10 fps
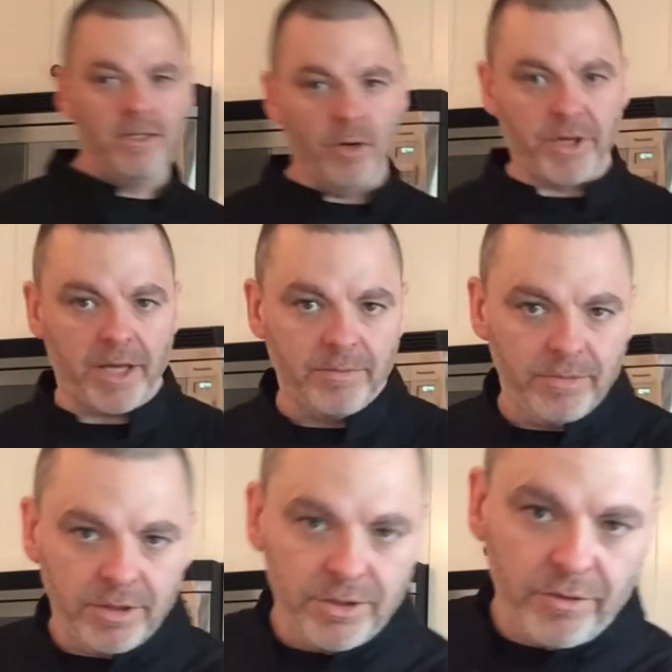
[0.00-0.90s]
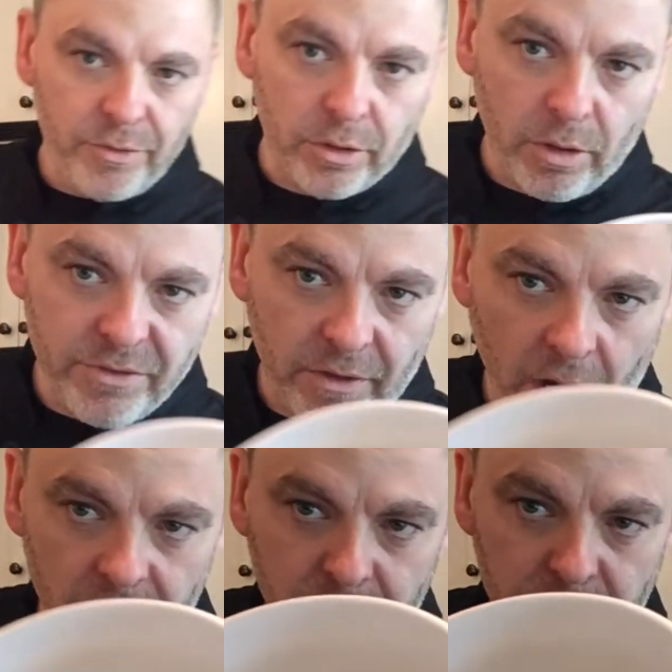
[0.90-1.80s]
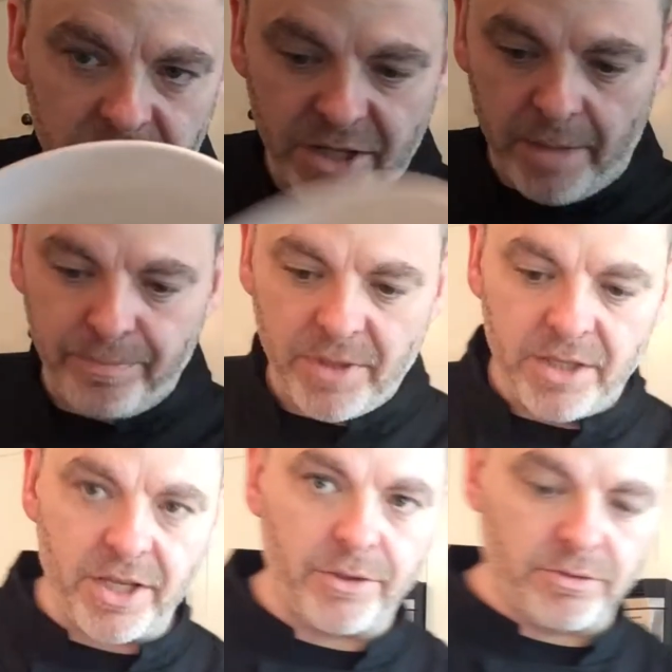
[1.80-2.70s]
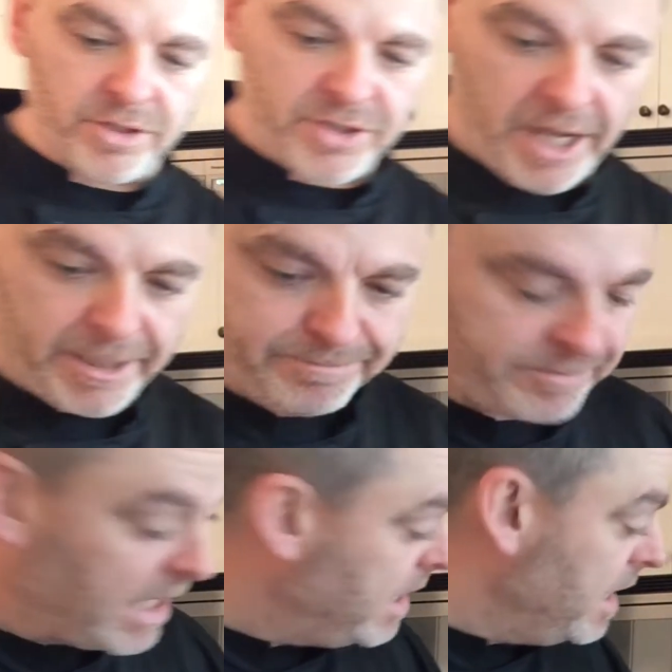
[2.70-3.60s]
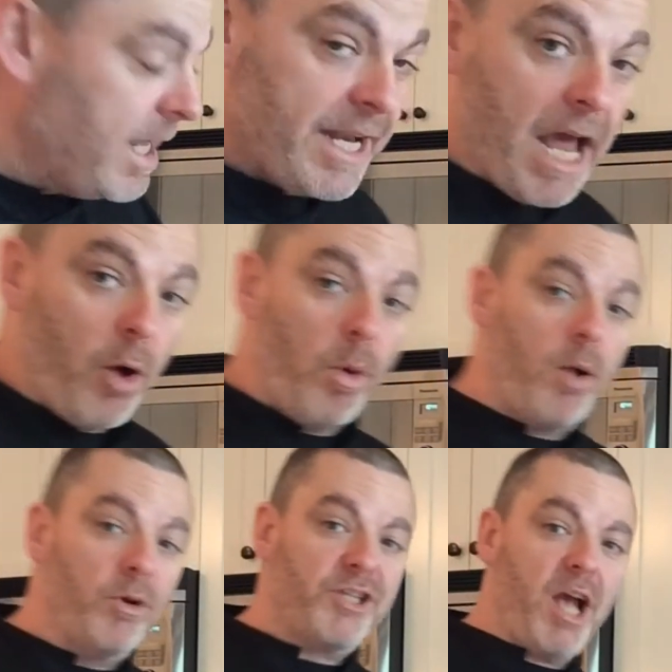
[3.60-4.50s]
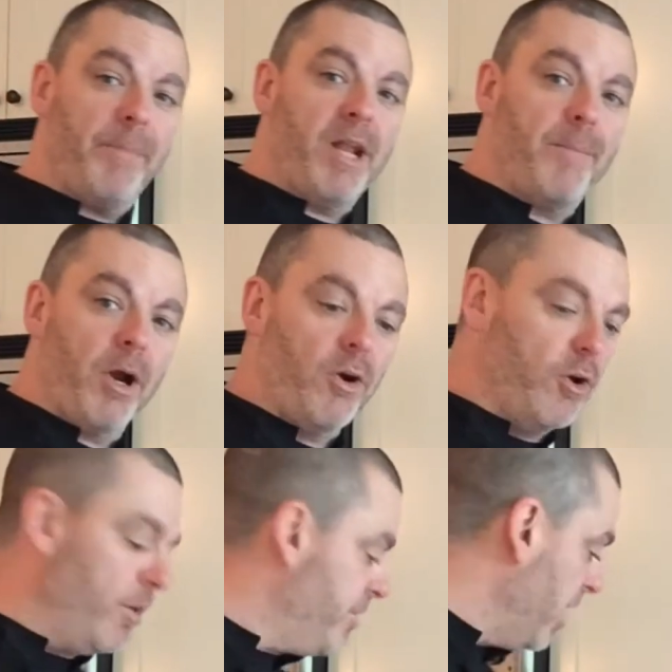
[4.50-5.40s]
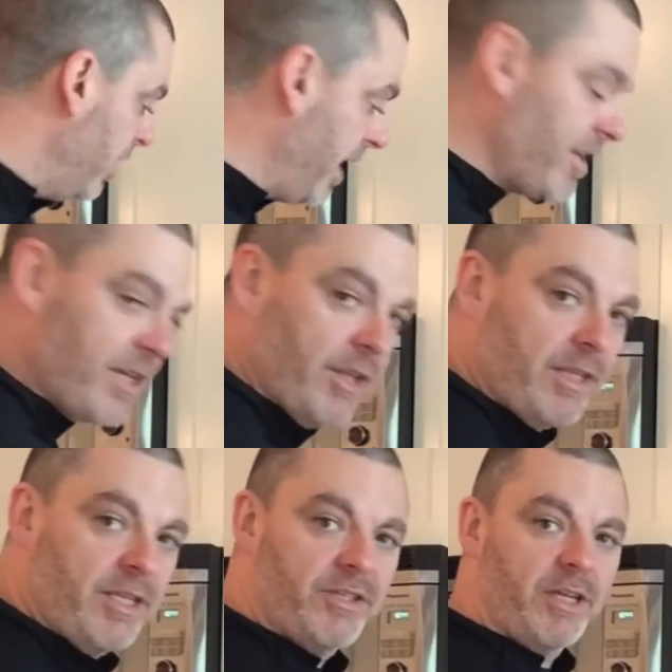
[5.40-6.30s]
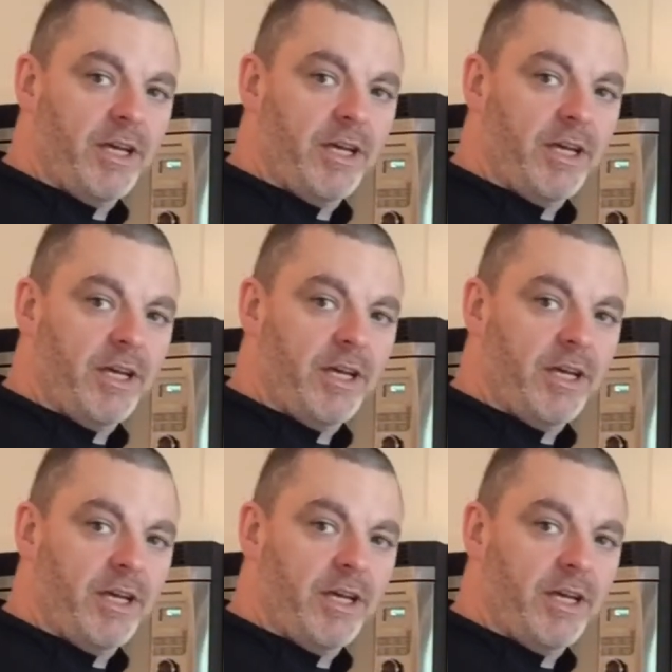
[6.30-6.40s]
Okay, a few cloves of garlic minced up. Set those aside. Now, while we're chopping up our herbs, let's get this